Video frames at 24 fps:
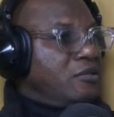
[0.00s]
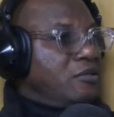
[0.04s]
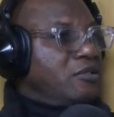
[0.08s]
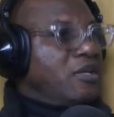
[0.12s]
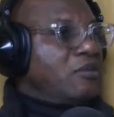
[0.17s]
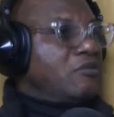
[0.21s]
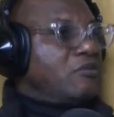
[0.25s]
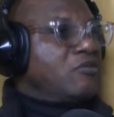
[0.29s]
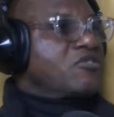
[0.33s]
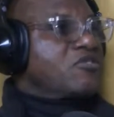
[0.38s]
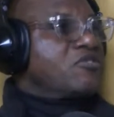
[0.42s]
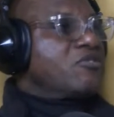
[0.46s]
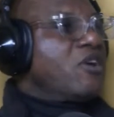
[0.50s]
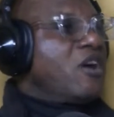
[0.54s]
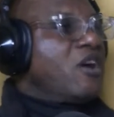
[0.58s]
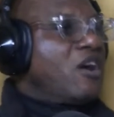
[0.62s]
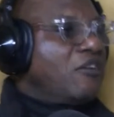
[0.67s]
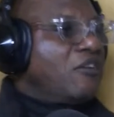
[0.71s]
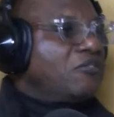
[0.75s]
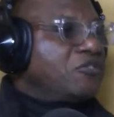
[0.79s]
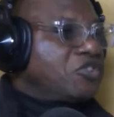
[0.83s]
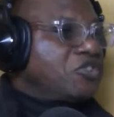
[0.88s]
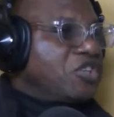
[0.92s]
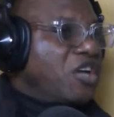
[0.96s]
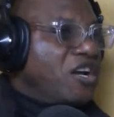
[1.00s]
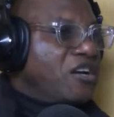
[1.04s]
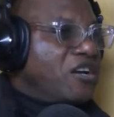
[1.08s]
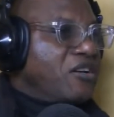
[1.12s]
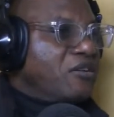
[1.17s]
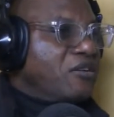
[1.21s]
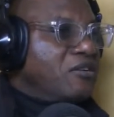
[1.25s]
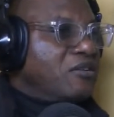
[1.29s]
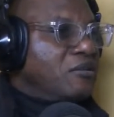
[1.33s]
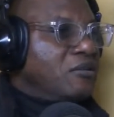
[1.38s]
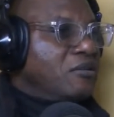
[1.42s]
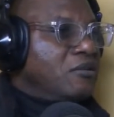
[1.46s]
that does not have child,
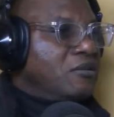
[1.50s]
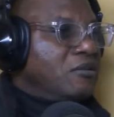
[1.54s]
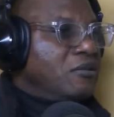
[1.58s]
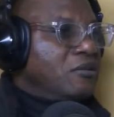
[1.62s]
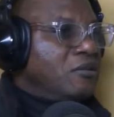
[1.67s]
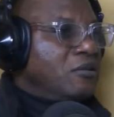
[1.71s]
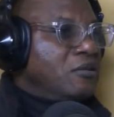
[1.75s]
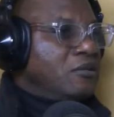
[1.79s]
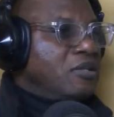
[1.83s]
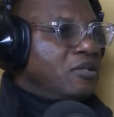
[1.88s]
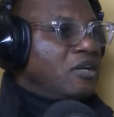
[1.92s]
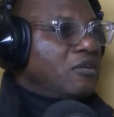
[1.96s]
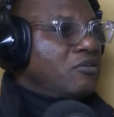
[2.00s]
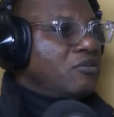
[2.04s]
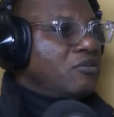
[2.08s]
that